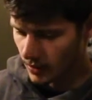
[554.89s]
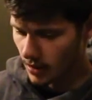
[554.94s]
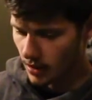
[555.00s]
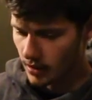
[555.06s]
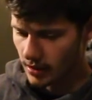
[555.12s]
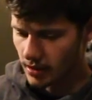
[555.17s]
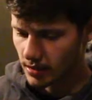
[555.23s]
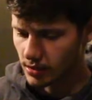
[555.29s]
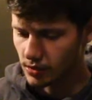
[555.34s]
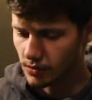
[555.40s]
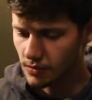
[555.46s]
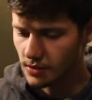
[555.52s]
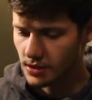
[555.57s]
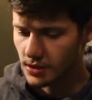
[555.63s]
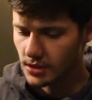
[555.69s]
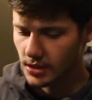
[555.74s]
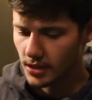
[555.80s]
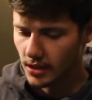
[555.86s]
I guess you
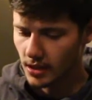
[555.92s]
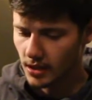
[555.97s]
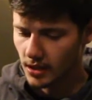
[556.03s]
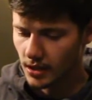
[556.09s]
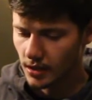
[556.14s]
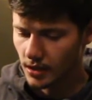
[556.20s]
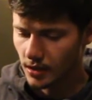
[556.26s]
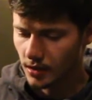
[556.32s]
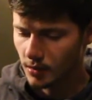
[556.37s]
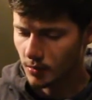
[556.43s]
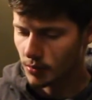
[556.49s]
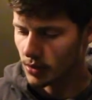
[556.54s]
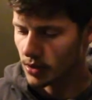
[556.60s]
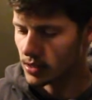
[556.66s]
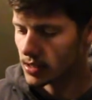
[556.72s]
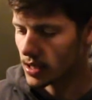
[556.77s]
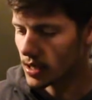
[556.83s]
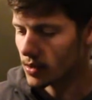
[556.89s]
would say the
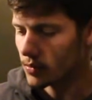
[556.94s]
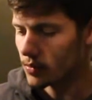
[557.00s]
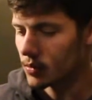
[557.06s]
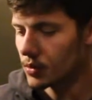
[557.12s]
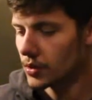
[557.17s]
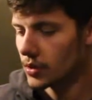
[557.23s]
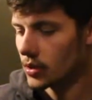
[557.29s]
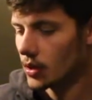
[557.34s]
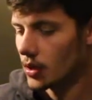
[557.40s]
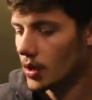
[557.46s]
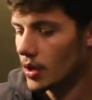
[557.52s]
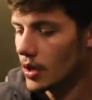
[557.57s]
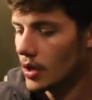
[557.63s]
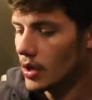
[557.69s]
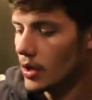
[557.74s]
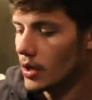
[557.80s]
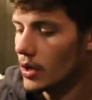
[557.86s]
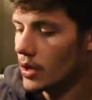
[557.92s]
brace height would
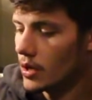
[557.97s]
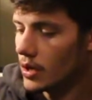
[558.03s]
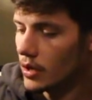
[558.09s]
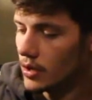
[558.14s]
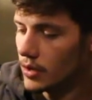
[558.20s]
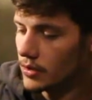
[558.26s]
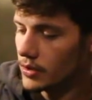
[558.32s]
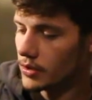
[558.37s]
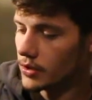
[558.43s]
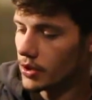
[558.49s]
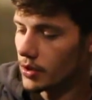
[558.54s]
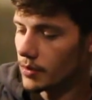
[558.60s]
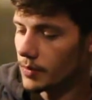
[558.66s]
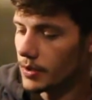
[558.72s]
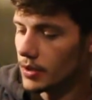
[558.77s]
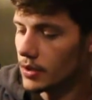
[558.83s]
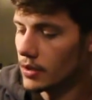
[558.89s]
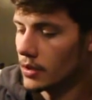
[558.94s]

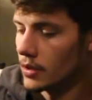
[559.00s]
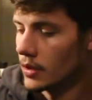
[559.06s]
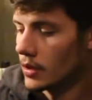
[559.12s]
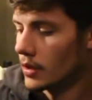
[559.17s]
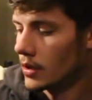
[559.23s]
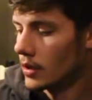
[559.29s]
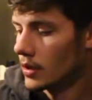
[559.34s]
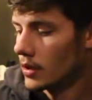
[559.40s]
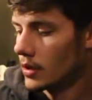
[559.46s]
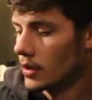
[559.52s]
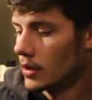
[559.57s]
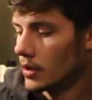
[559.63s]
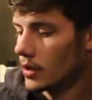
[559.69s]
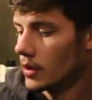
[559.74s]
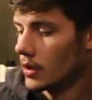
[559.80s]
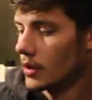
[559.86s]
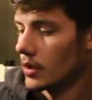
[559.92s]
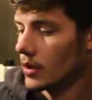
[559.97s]
determine
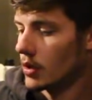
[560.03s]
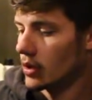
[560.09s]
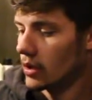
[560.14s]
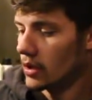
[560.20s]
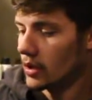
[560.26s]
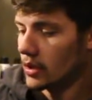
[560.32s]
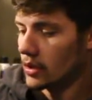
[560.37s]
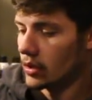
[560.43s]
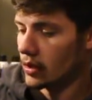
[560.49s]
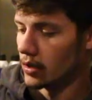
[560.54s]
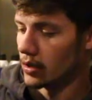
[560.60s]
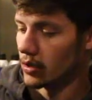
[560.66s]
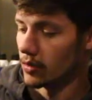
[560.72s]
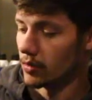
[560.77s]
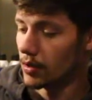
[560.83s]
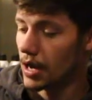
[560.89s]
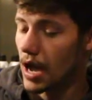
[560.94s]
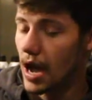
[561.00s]
on
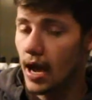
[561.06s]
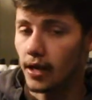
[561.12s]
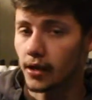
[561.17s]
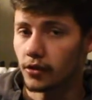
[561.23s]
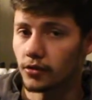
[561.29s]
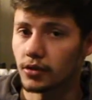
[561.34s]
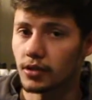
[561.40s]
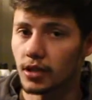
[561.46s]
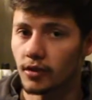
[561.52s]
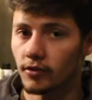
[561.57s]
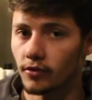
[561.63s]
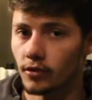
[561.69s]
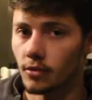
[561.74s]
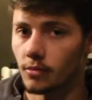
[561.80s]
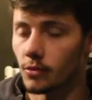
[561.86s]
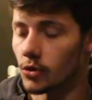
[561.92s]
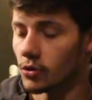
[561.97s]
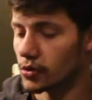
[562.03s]
accuracy for
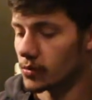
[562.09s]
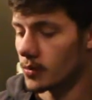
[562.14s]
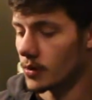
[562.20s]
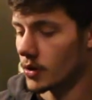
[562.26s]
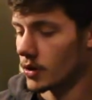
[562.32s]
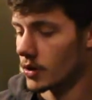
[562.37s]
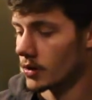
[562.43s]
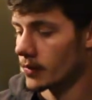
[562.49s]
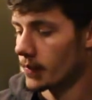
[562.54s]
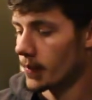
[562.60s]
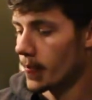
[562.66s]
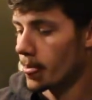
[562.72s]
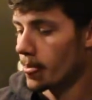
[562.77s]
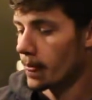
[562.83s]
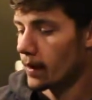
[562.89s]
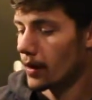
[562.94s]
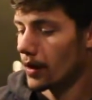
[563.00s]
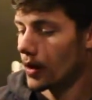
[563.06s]
the most part.
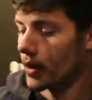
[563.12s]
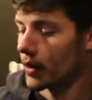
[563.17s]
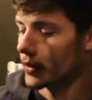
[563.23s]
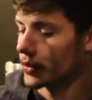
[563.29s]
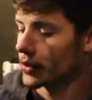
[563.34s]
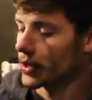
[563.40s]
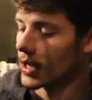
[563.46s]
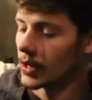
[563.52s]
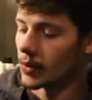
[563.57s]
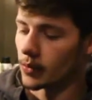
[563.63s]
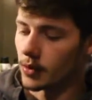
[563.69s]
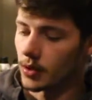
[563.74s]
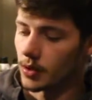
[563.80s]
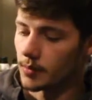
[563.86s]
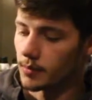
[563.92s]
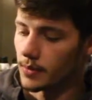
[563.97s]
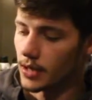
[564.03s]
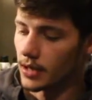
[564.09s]
You can't
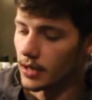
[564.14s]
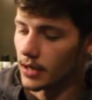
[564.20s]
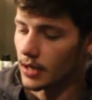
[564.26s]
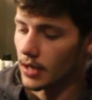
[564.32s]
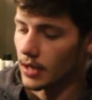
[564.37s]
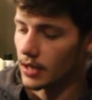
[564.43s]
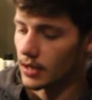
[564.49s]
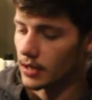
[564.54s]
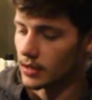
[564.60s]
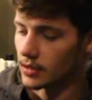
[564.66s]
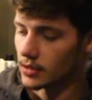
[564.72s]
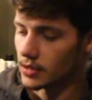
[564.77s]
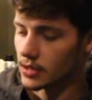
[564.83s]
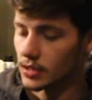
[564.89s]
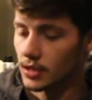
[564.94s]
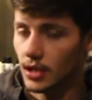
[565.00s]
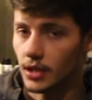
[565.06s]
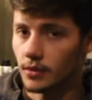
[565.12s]
really make a
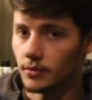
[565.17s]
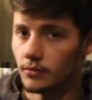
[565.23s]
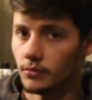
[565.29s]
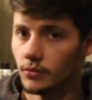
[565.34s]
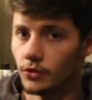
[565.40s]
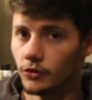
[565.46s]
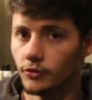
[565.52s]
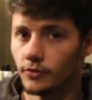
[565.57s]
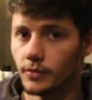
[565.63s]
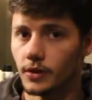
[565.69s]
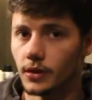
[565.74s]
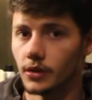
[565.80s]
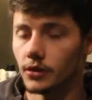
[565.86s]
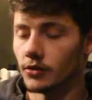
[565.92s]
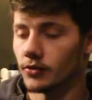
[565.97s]
slight movement.